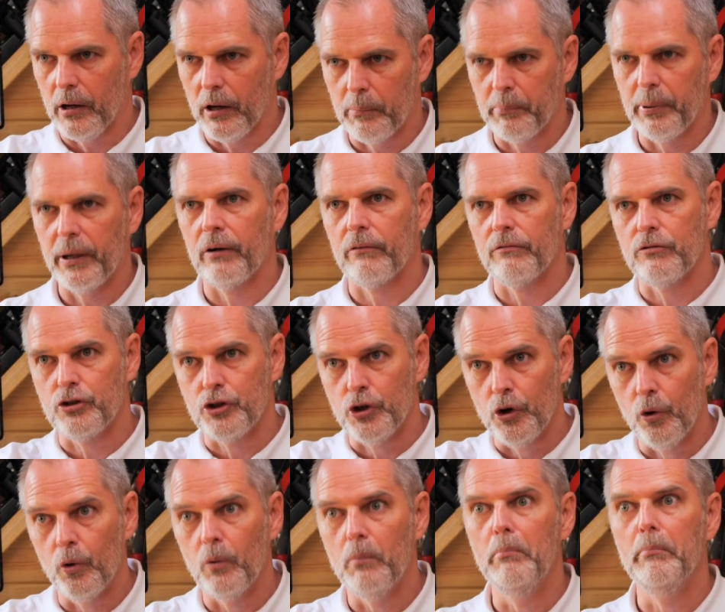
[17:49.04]
pair of
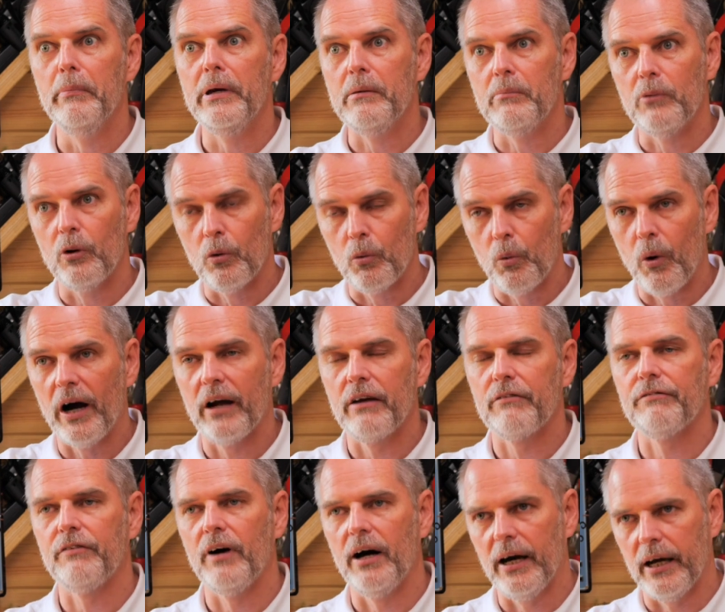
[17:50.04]
dual MIMO
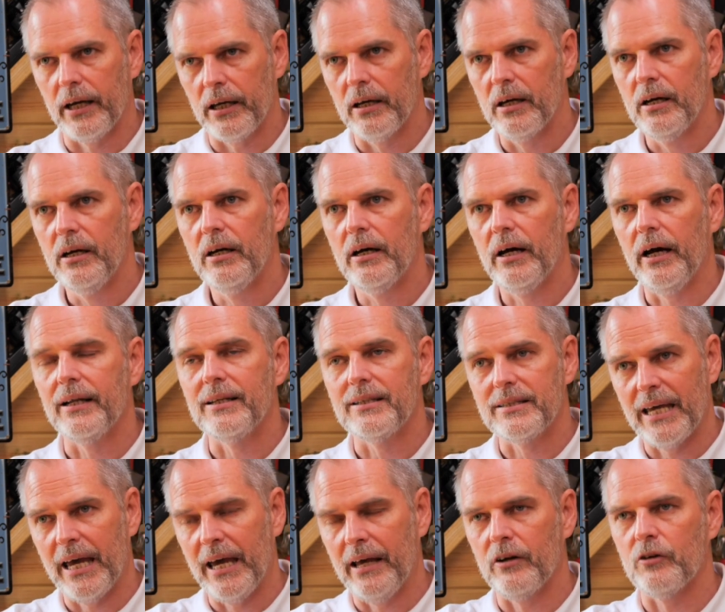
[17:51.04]
Wi-Fi
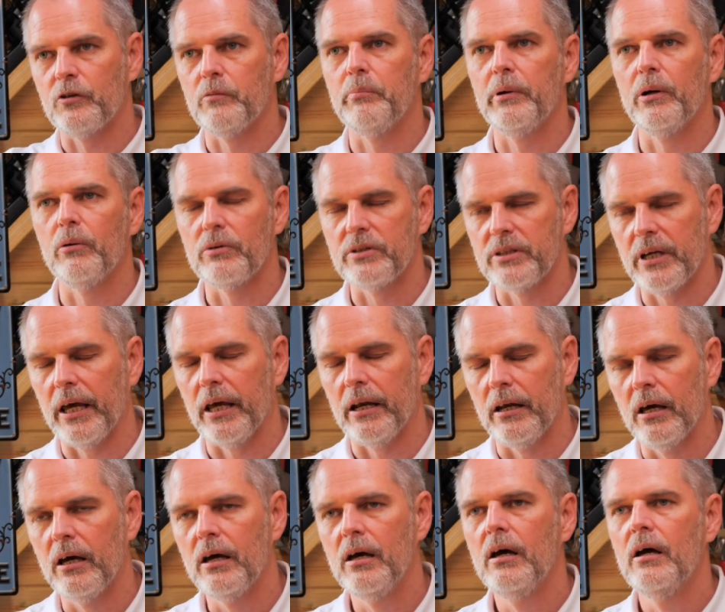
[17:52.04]
antennas built
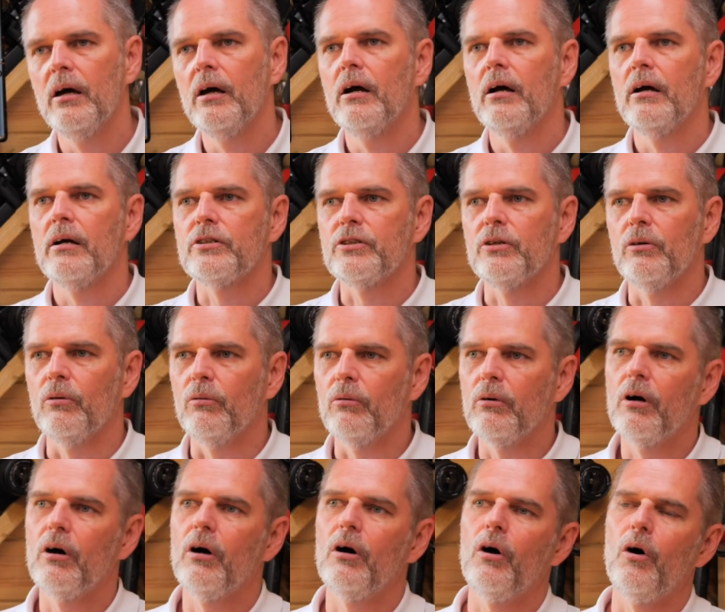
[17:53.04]
in. So
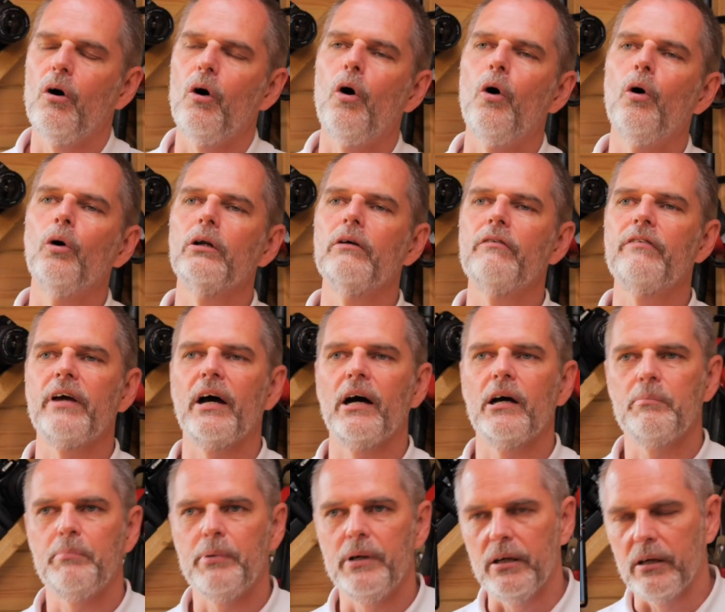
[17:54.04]
all of the
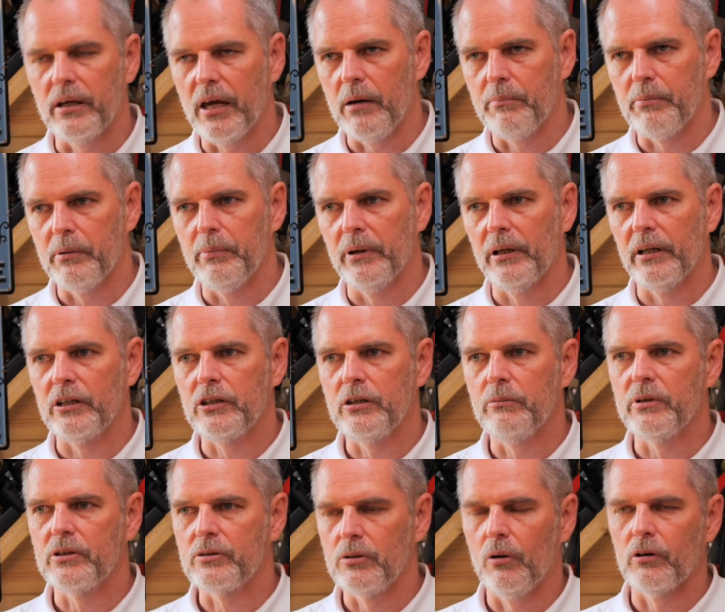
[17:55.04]
IP capability
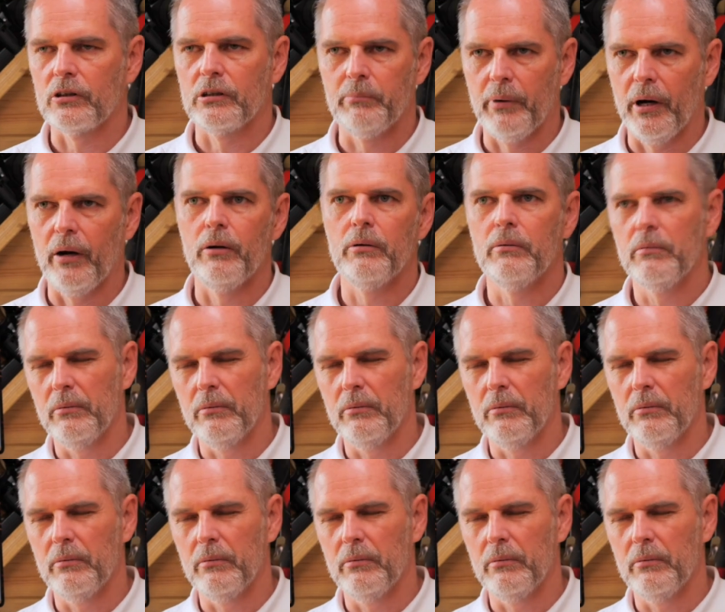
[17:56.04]
we talked about